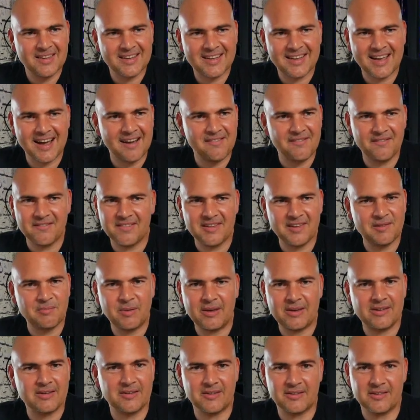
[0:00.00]
Kath is
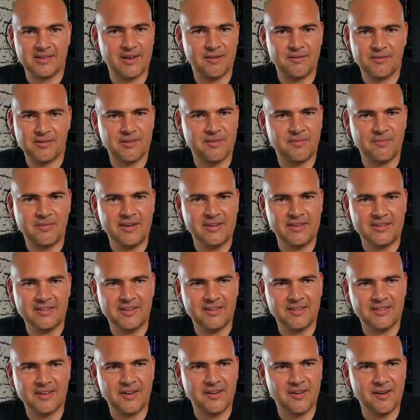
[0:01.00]
pissing herself for some reason,
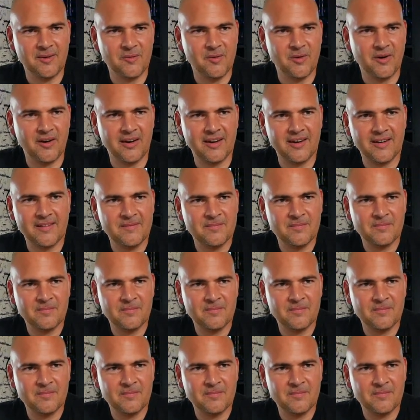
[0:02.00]
I don't know why.